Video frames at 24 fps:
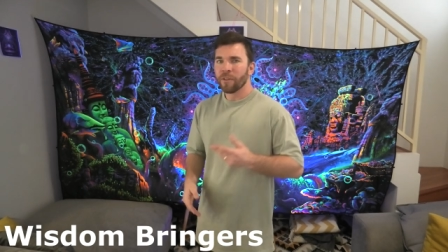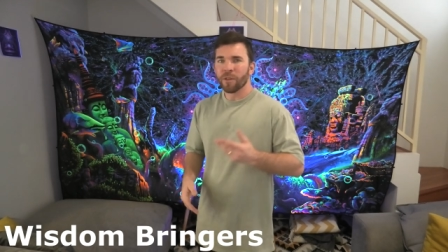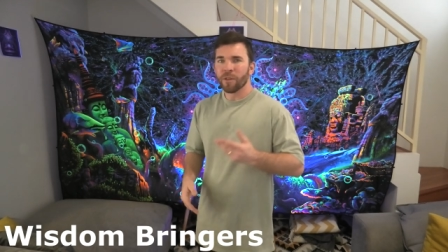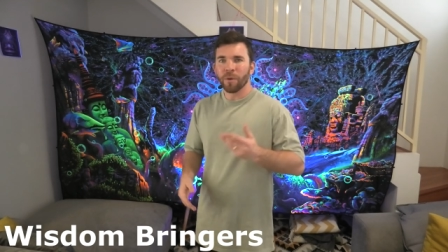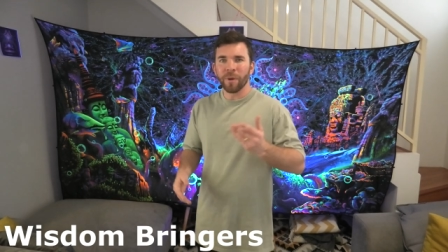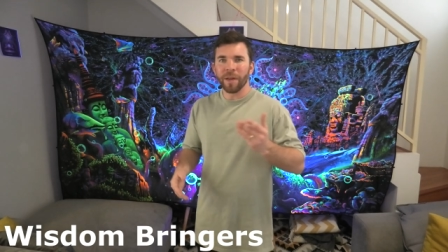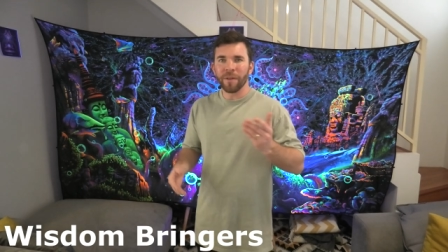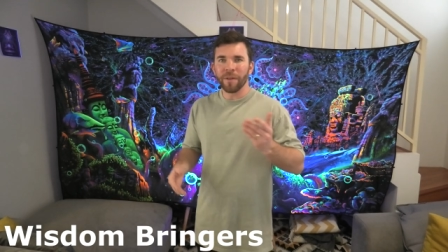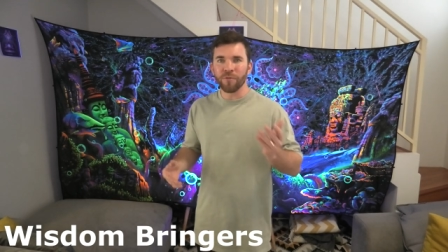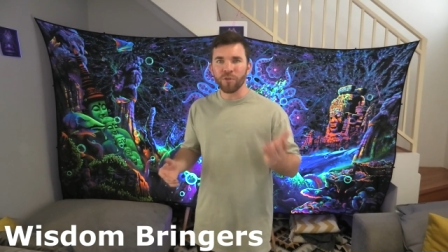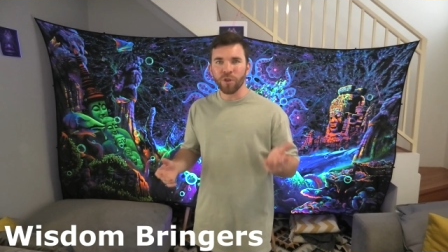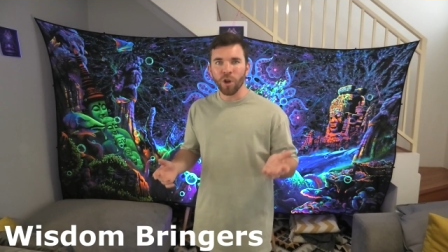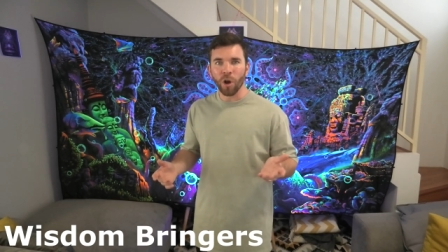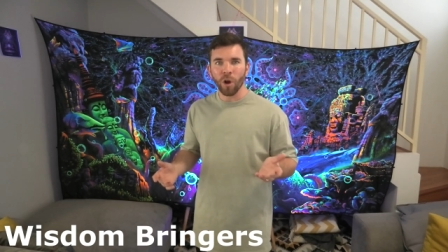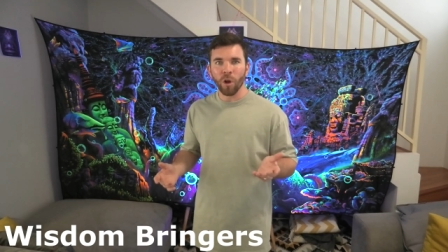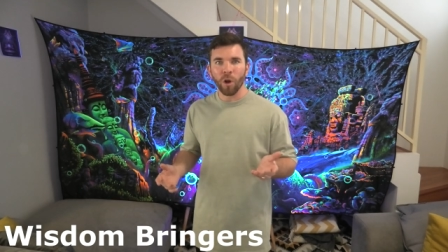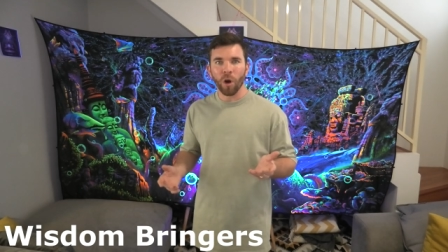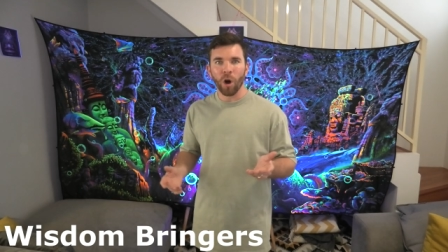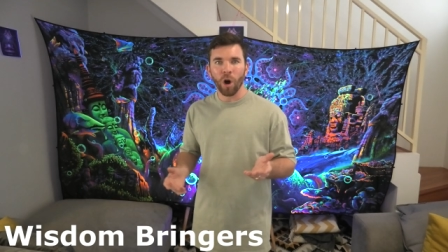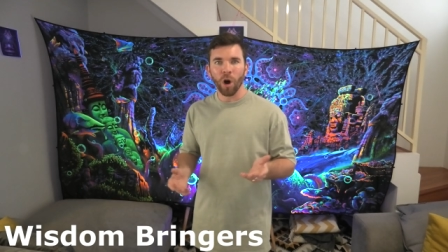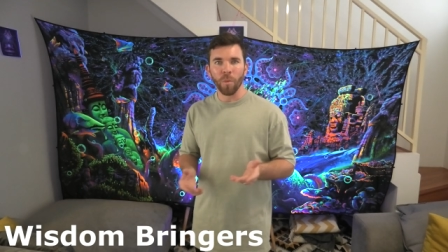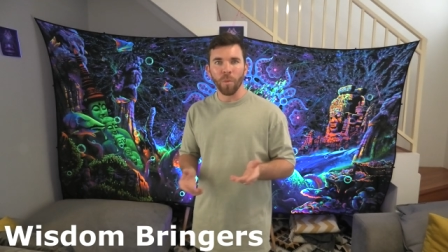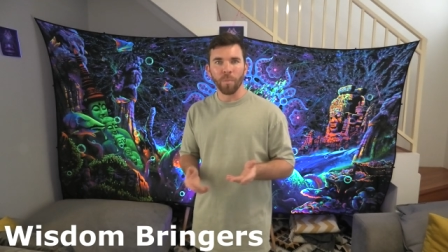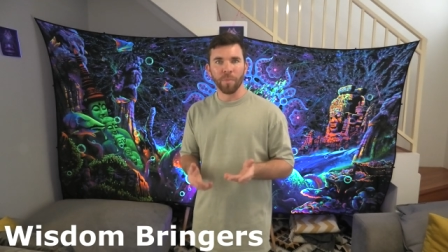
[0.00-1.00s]
that we have
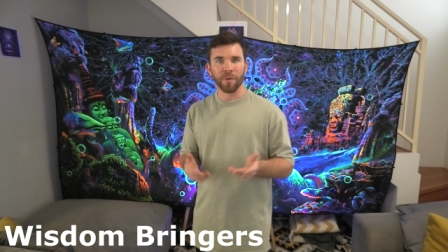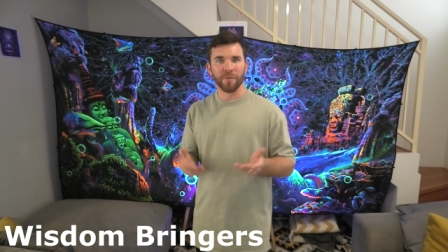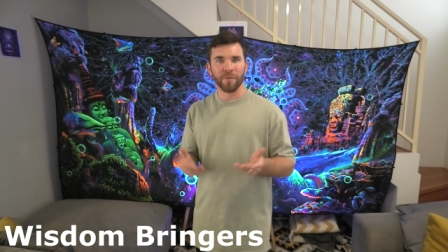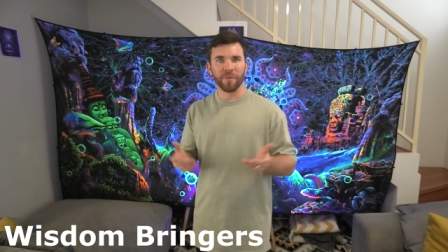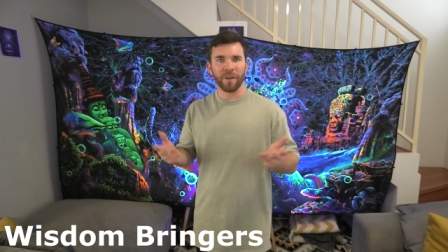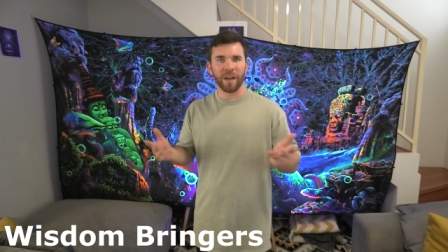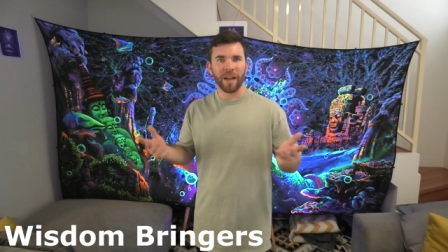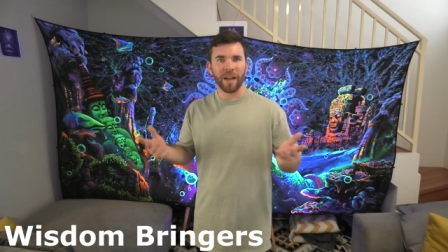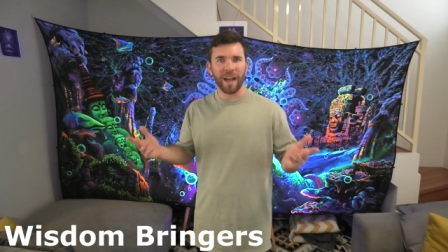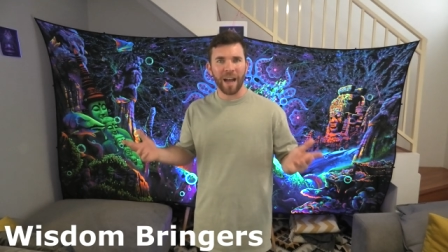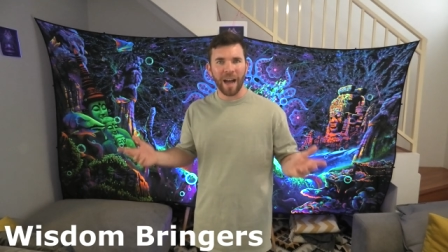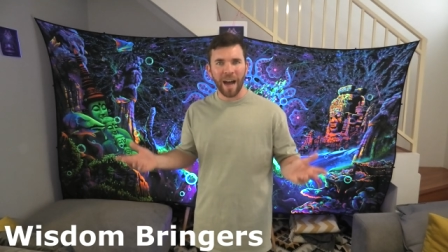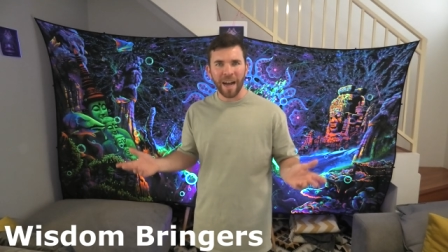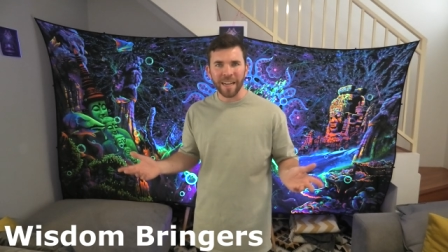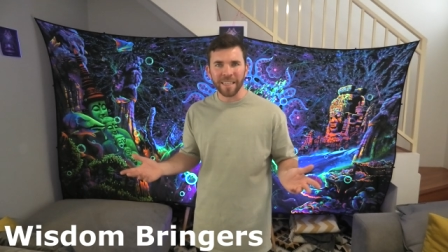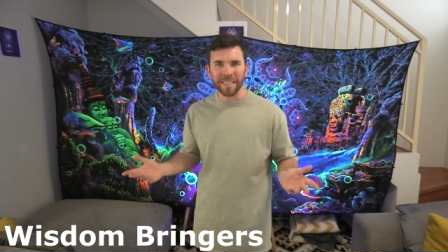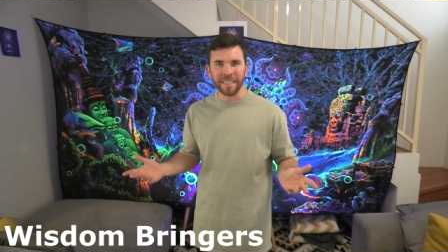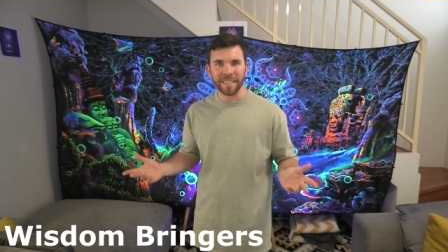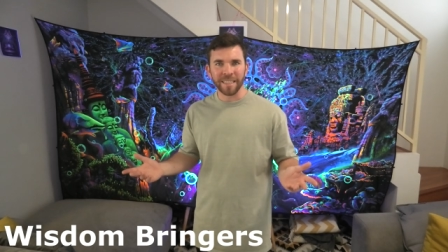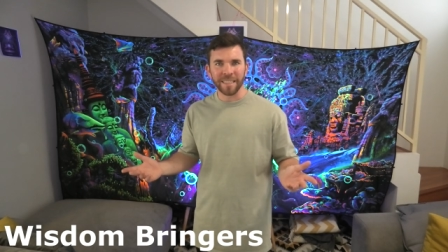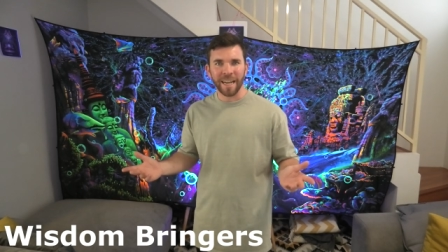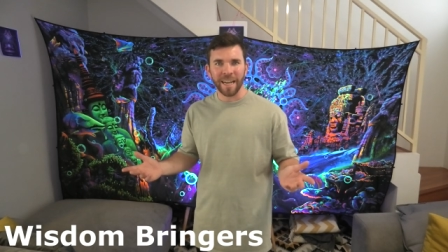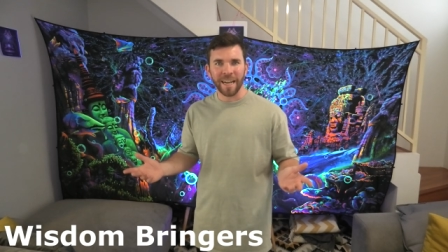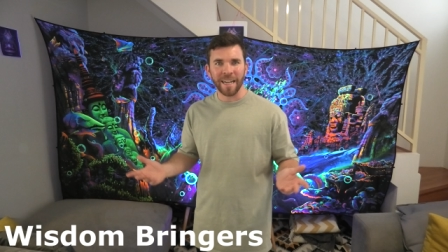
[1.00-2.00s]
no hope of
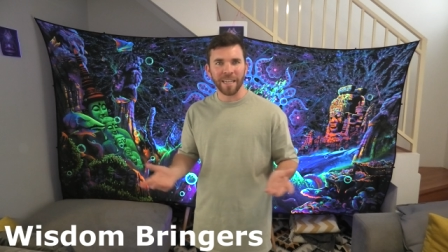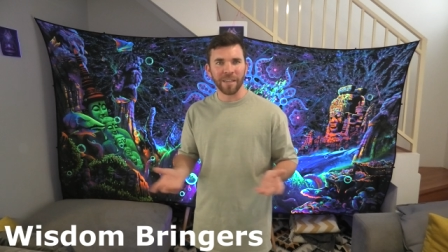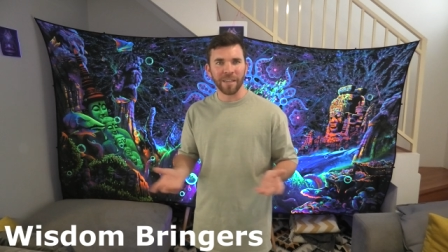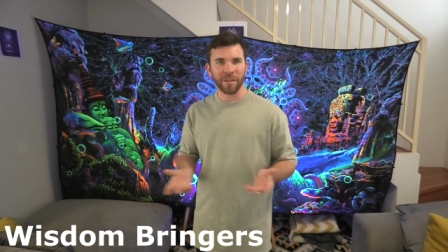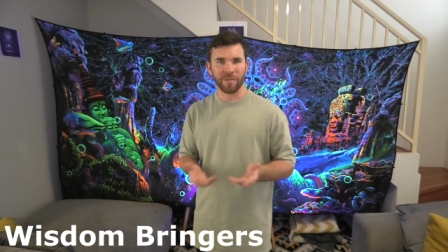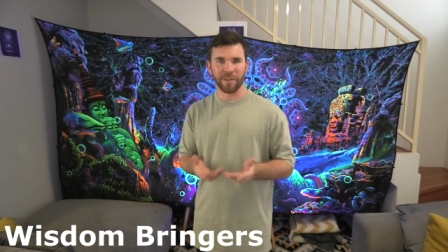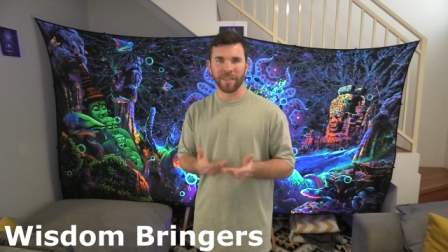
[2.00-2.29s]
understanding